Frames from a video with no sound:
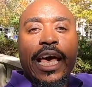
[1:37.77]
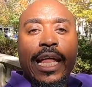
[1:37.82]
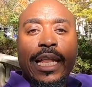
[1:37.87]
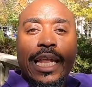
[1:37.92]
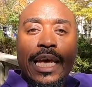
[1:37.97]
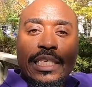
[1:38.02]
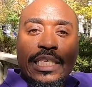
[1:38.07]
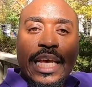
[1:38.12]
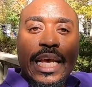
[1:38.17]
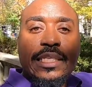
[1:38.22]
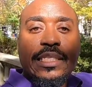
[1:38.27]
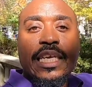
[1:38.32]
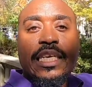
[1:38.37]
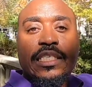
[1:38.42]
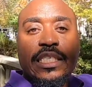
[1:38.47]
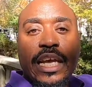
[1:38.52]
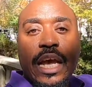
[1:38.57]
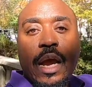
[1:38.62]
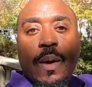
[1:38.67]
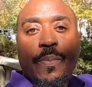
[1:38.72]
Let's hit
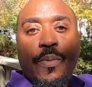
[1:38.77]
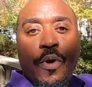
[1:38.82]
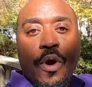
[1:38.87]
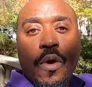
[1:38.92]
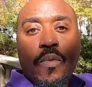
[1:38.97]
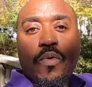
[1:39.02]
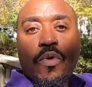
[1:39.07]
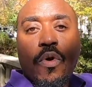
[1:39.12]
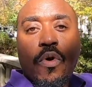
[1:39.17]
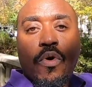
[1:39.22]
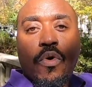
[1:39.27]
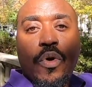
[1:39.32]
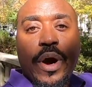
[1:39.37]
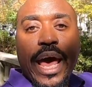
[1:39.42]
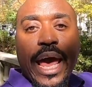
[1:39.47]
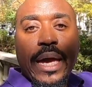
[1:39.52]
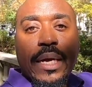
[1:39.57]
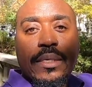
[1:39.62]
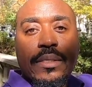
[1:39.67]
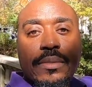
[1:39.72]
this airport real
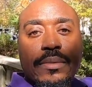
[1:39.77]
quick.